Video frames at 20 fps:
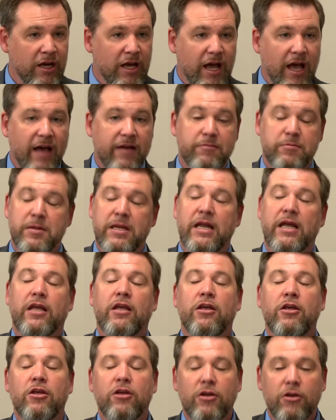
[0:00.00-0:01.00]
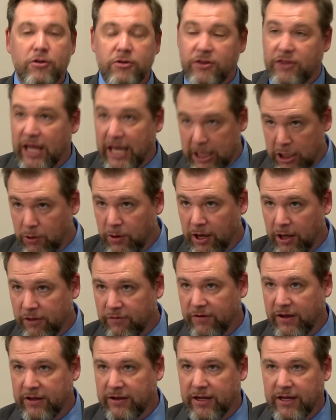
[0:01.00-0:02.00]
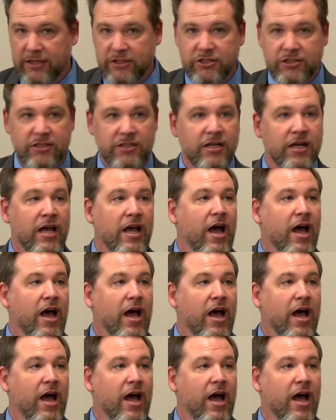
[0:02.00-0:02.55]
Thank you, Health Foundation.